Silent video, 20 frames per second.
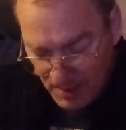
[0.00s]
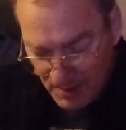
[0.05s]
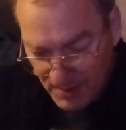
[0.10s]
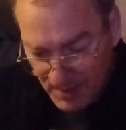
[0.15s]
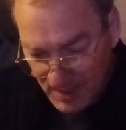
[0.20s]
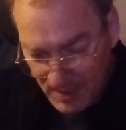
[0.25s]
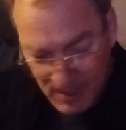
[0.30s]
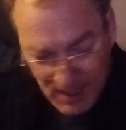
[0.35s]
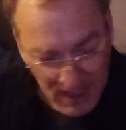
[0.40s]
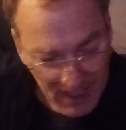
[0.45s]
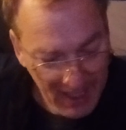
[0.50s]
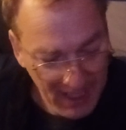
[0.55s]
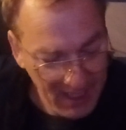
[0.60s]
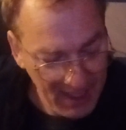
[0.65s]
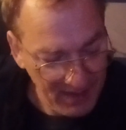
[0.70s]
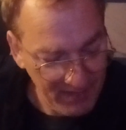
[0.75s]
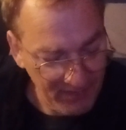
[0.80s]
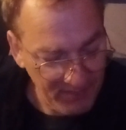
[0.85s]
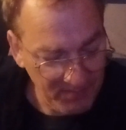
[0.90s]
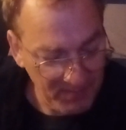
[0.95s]
Then I
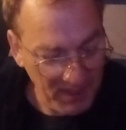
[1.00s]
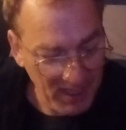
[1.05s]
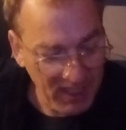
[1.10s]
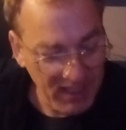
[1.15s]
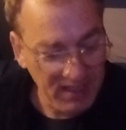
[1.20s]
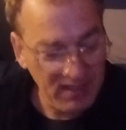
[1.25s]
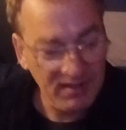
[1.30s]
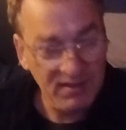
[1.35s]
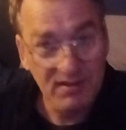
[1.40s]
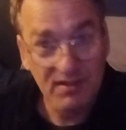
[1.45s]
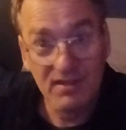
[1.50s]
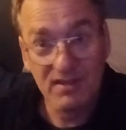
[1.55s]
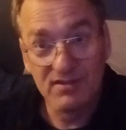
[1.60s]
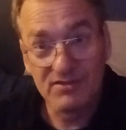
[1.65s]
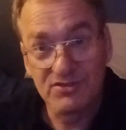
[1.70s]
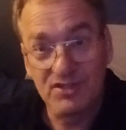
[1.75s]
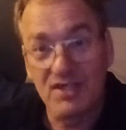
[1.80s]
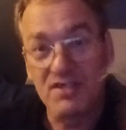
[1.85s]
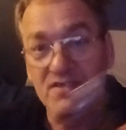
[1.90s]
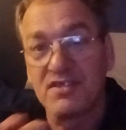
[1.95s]
have my little
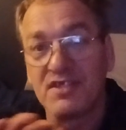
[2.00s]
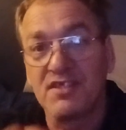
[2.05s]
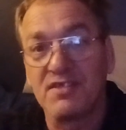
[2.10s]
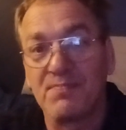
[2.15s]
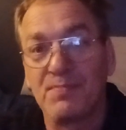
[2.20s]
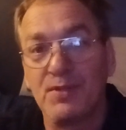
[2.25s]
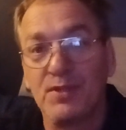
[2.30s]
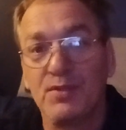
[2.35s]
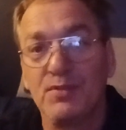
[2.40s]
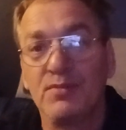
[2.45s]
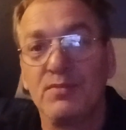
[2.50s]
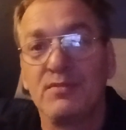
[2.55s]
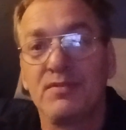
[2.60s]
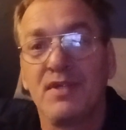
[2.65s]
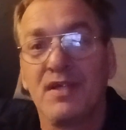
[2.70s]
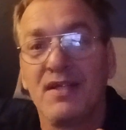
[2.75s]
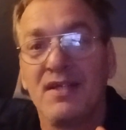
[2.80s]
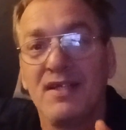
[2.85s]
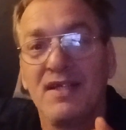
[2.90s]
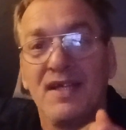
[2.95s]
trusty spoon.
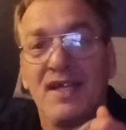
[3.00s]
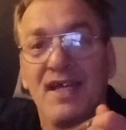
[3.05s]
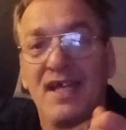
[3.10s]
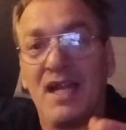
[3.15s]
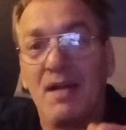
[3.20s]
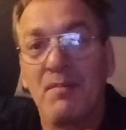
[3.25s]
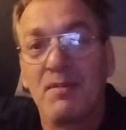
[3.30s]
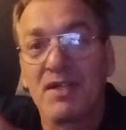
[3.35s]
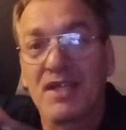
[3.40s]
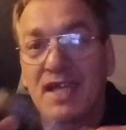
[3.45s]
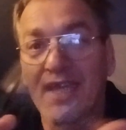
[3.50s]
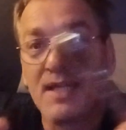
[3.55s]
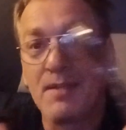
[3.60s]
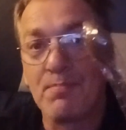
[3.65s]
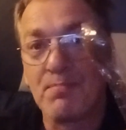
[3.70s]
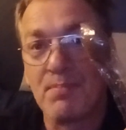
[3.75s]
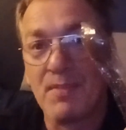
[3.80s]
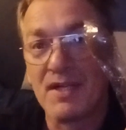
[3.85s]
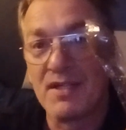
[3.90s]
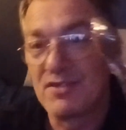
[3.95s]
And I'm going to
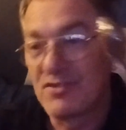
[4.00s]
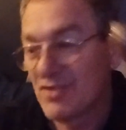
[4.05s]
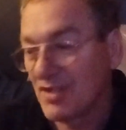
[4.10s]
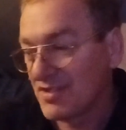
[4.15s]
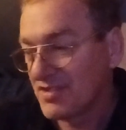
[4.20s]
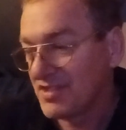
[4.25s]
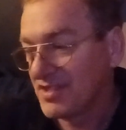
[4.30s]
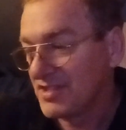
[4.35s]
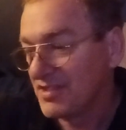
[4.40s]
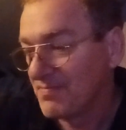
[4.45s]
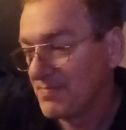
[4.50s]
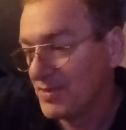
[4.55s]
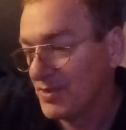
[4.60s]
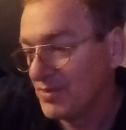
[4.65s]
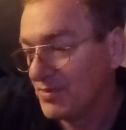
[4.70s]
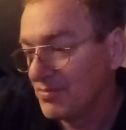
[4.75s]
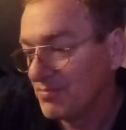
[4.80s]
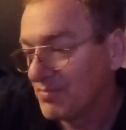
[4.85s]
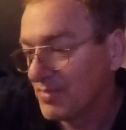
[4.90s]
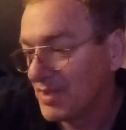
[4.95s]
keep my trusty
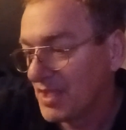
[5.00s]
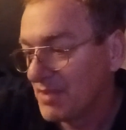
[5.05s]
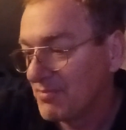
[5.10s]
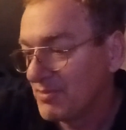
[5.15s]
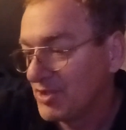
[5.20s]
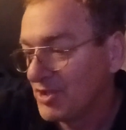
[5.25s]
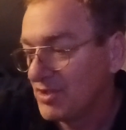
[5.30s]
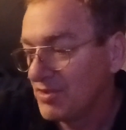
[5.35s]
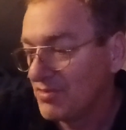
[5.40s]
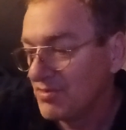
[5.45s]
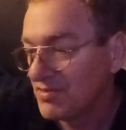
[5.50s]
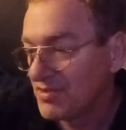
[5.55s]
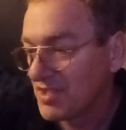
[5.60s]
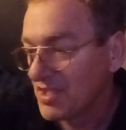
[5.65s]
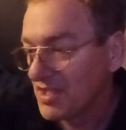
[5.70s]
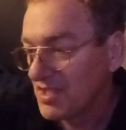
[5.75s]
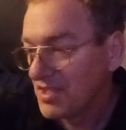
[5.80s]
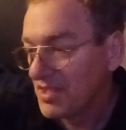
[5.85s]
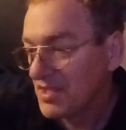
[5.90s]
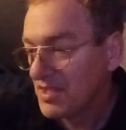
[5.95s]
spoon, but I'm going to use
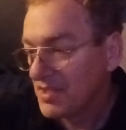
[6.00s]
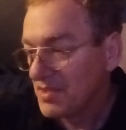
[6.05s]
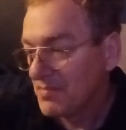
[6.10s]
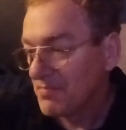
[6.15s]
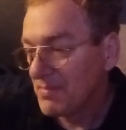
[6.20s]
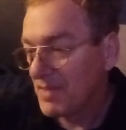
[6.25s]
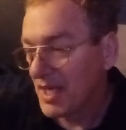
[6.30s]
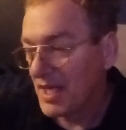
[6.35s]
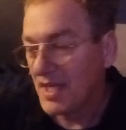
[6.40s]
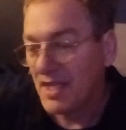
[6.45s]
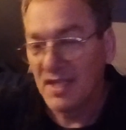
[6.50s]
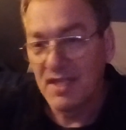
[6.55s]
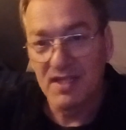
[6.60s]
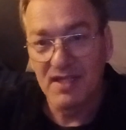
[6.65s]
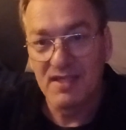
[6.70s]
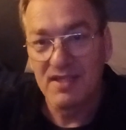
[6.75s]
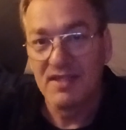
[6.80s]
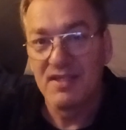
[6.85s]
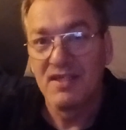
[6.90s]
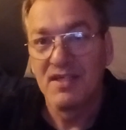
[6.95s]
my
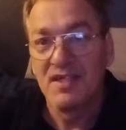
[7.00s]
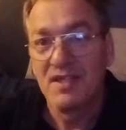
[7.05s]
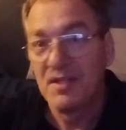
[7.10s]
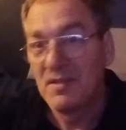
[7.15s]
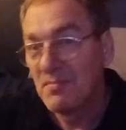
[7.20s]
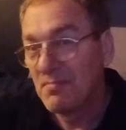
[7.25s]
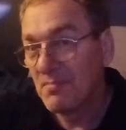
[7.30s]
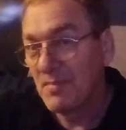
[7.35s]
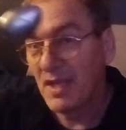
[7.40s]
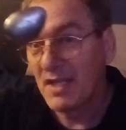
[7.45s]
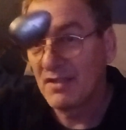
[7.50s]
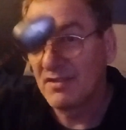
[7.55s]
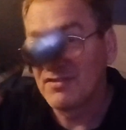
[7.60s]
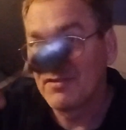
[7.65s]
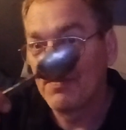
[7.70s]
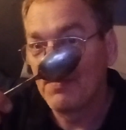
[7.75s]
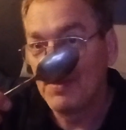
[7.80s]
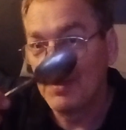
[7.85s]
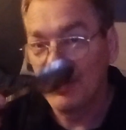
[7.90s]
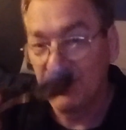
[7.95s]
metal
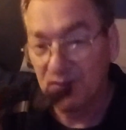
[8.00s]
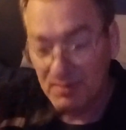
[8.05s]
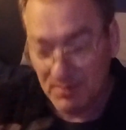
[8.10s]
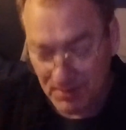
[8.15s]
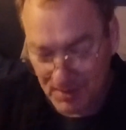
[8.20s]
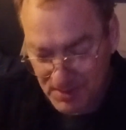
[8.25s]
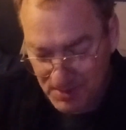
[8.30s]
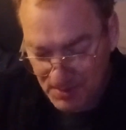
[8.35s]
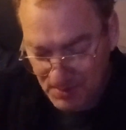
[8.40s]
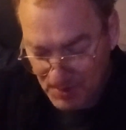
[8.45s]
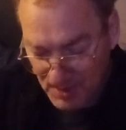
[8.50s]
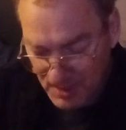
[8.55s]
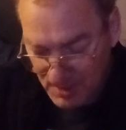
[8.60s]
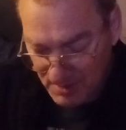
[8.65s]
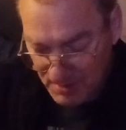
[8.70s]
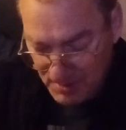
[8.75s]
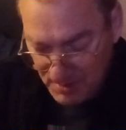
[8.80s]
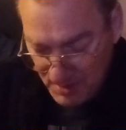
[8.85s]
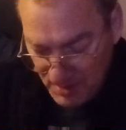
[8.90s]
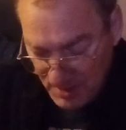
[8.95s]
spoon to
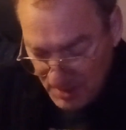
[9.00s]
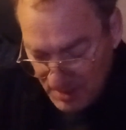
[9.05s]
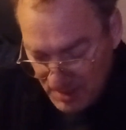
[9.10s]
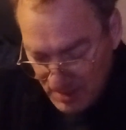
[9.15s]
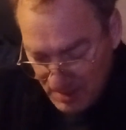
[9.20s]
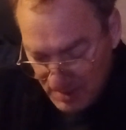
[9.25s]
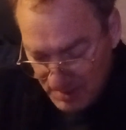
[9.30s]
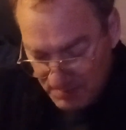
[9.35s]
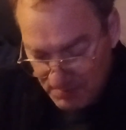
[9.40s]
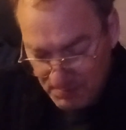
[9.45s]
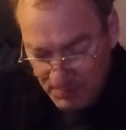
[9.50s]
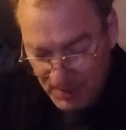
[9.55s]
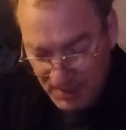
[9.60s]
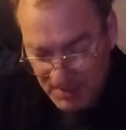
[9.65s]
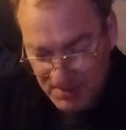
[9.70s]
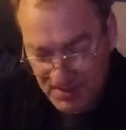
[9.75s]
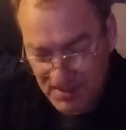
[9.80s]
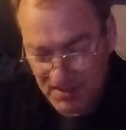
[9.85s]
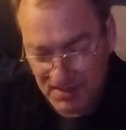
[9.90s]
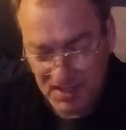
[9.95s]

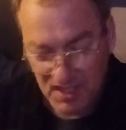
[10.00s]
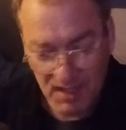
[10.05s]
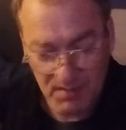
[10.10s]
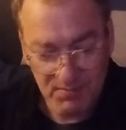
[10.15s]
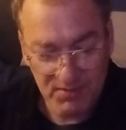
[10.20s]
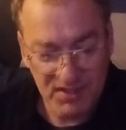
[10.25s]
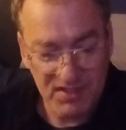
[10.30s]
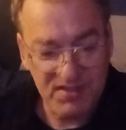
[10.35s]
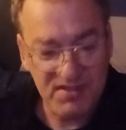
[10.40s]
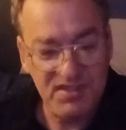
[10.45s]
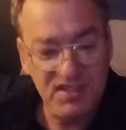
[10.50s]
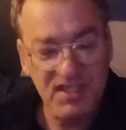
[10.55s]
mix this up. This is